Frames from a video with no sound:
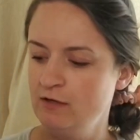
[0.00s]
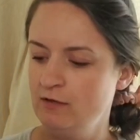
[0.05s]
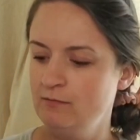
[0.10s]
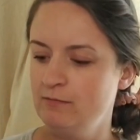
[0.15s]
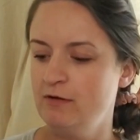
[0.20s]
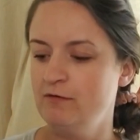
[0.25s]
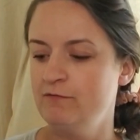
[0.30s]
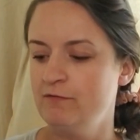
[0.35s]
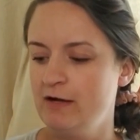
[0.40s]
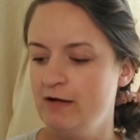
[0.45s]

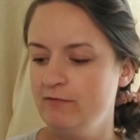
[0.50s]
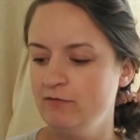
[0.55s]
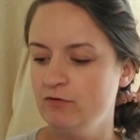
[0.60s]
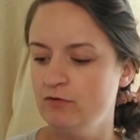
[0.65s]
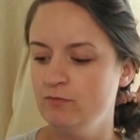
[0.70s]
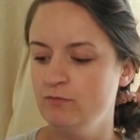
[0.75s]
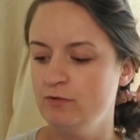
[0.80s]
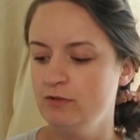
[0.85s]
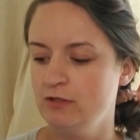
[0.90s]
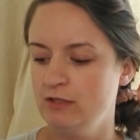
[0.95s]
My
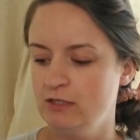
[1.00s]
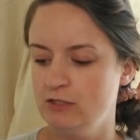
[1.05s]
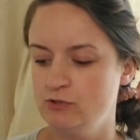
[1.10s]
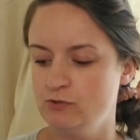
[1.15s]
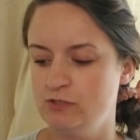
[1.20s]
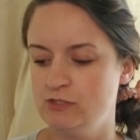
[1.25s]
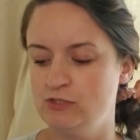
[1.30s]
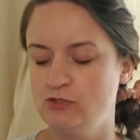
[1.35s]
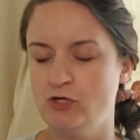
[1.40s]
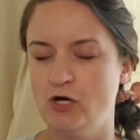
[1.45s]
5-year-old really
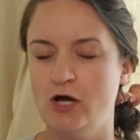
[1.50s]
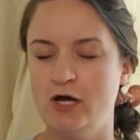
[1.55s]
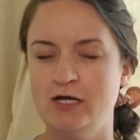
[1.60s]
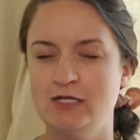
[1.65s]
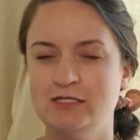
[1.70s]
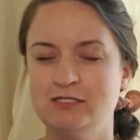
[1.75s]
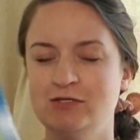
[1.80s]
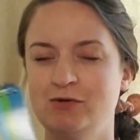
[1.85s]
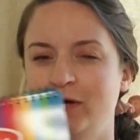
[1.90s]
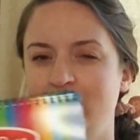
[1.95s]
enjoys drawing,
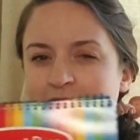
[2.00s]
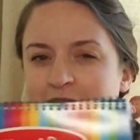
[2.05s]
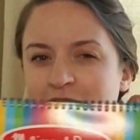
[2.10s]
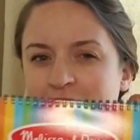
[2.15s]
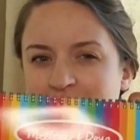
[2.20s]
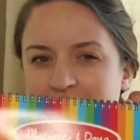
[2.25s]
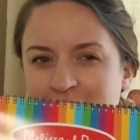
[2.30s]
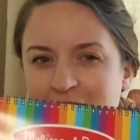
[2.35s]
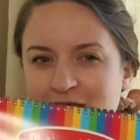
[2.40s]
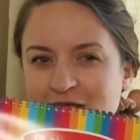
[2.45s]
so I
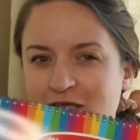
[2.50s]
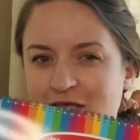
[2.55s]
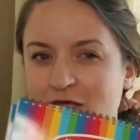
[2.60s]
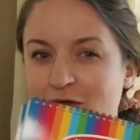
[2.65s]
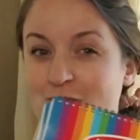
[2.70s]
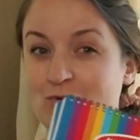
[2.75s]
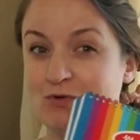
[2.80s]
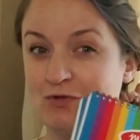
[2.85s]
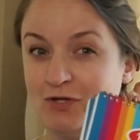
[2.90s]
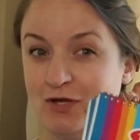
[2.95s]
think he
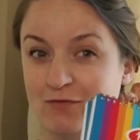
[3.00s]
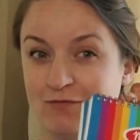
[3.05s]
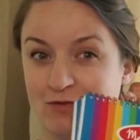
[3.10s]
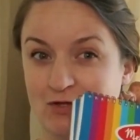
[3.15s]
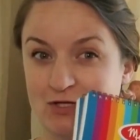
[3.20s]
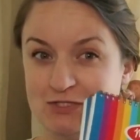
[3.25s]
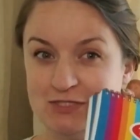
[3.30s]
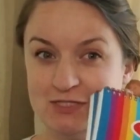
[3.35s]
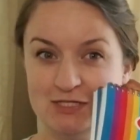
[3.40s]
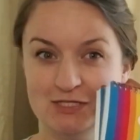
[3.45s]
will love
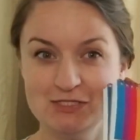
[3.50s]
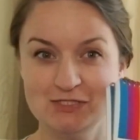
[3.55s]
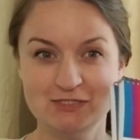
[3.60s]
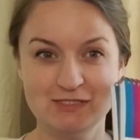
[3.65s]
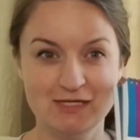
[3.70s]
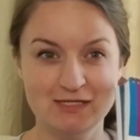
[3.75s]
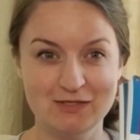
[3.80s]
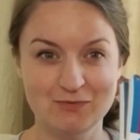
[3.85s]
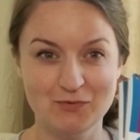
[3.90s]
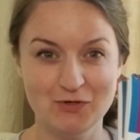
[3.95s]
these, and he's
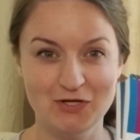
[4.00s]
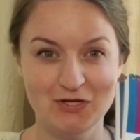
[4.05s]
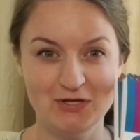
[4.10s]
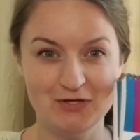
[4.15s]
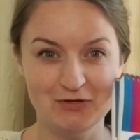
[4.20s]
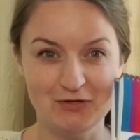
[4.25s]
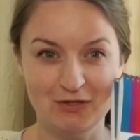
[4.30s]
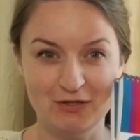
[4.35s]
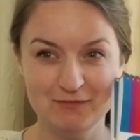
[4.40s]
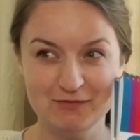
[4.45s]
standing right
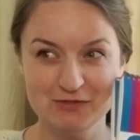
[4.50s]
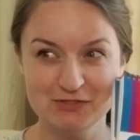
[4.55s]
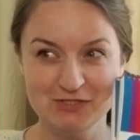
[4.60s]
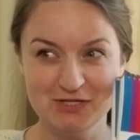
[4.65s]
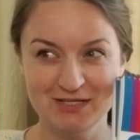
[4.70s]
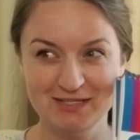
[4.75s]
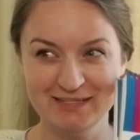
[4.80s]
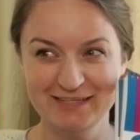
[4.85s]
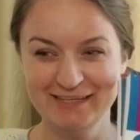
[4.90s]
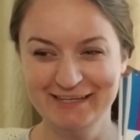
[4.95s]
here all of a
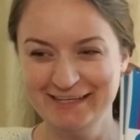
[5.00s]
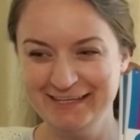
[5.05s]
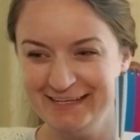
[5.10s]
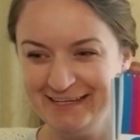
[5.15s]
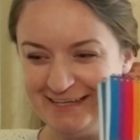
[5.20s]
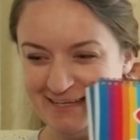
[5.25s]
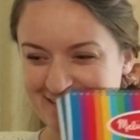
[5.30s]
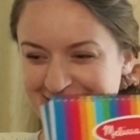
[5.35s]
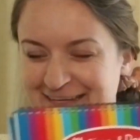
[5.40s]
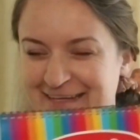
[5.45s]
sudden.
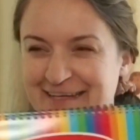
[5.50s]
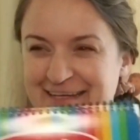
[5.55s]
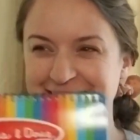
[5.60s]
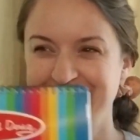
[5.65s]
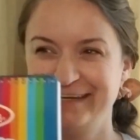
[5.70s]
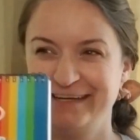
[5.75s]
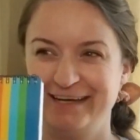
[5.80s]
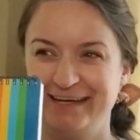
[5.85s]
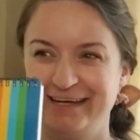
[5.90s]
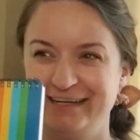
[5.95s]

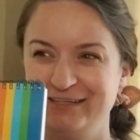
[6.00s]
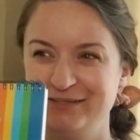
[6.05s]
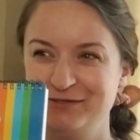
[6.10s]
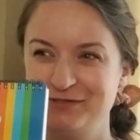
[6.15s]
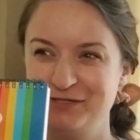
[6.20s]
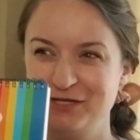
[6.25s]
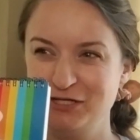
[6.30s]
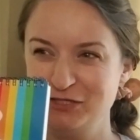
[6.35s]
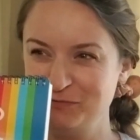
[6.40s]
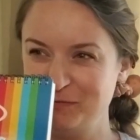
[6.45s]
New
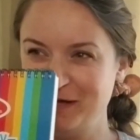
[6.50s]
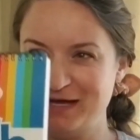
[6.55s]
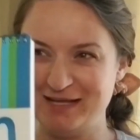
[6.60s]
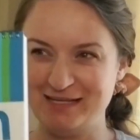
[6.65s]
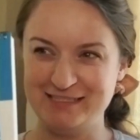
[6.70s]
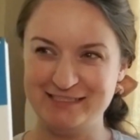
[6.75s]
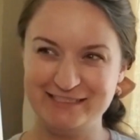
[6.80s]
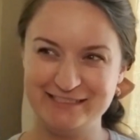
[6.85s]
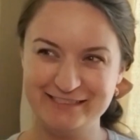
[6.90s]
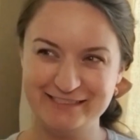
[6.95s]
sketch
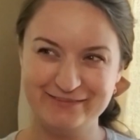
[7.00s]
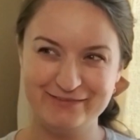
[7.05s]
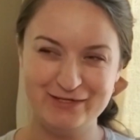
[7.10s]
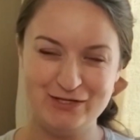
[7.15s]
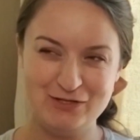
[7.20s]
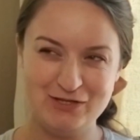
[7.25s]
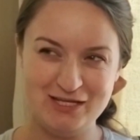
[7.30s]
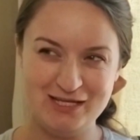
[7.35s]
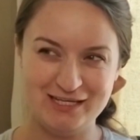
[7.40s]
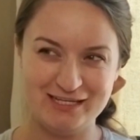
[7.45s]
pads. What do
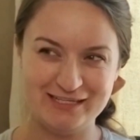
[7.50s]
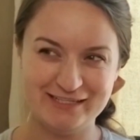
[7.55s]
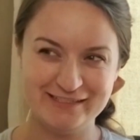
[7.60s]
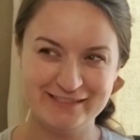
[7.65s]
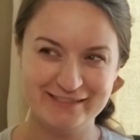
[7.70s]
you think?